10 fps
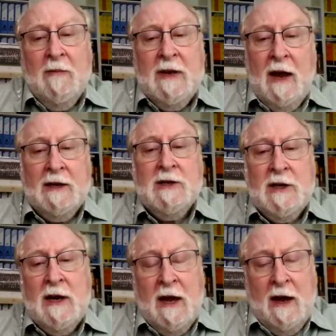
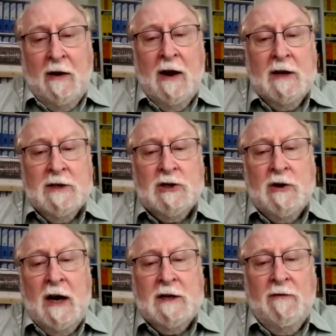next year to
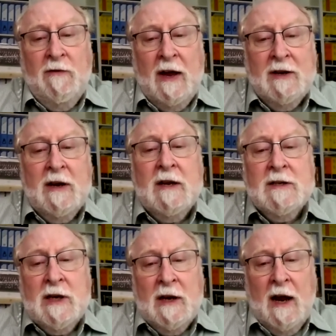try to find an
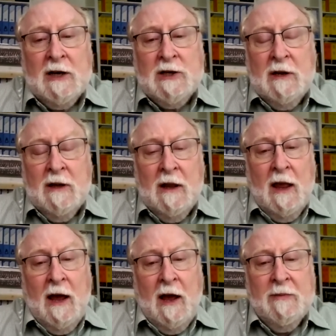international
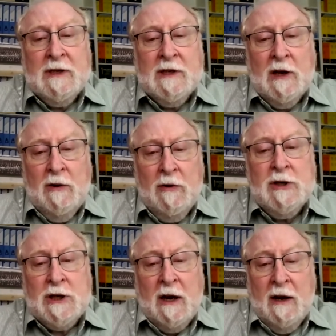
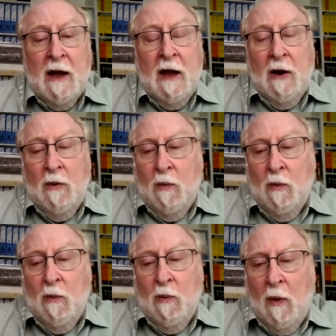solution
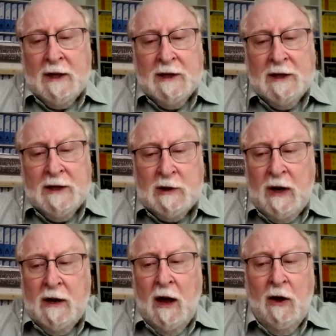once
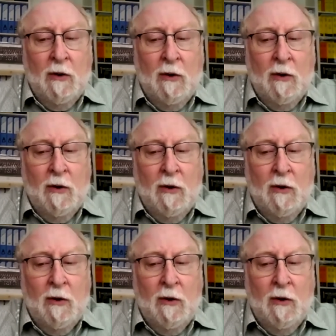we know